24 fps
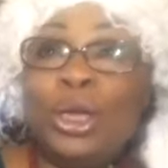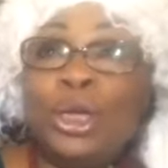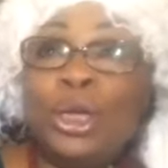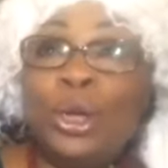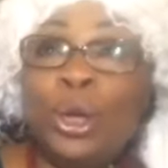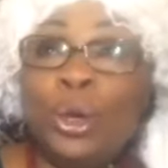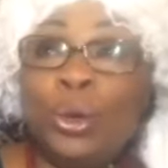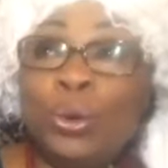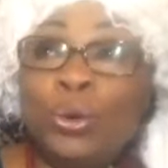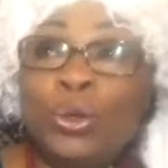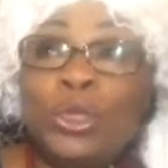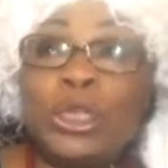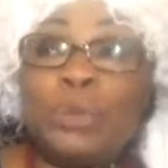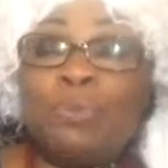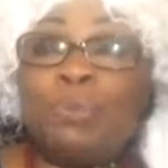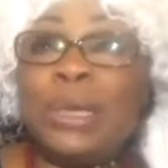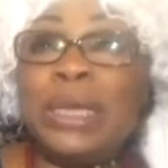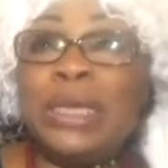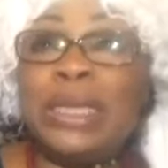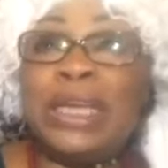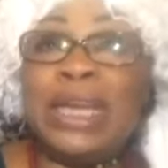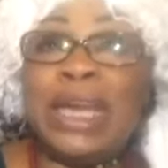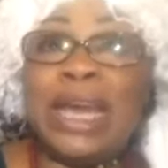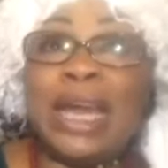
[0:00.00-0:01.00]
you know, who's
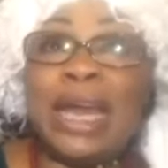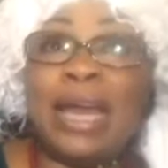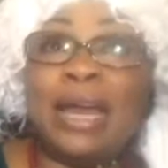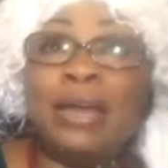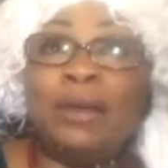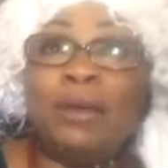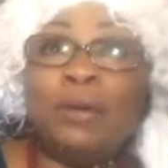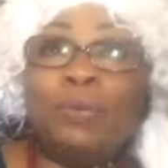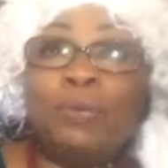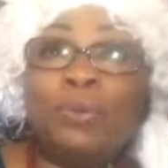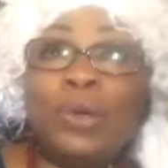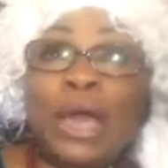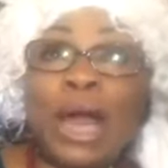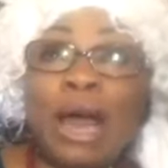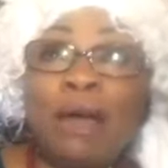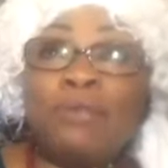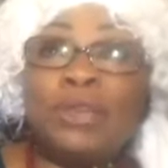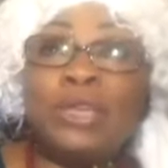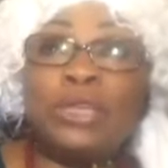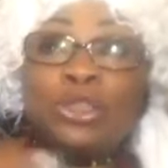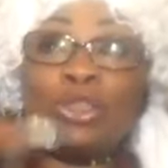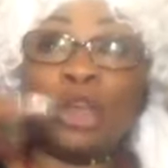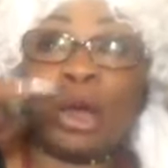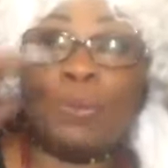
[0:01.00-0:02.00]
been here. We
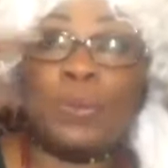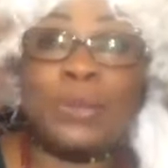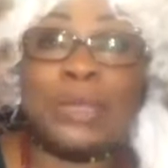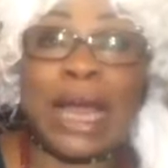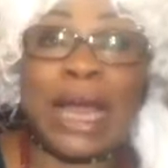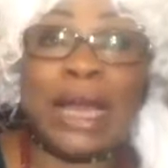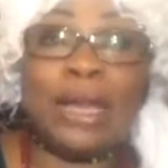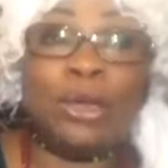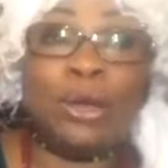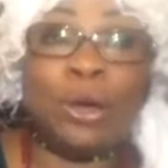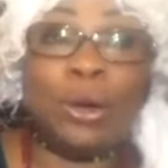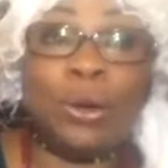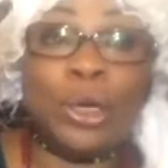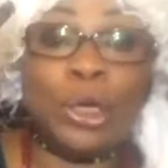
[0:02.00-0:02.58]
have the top 10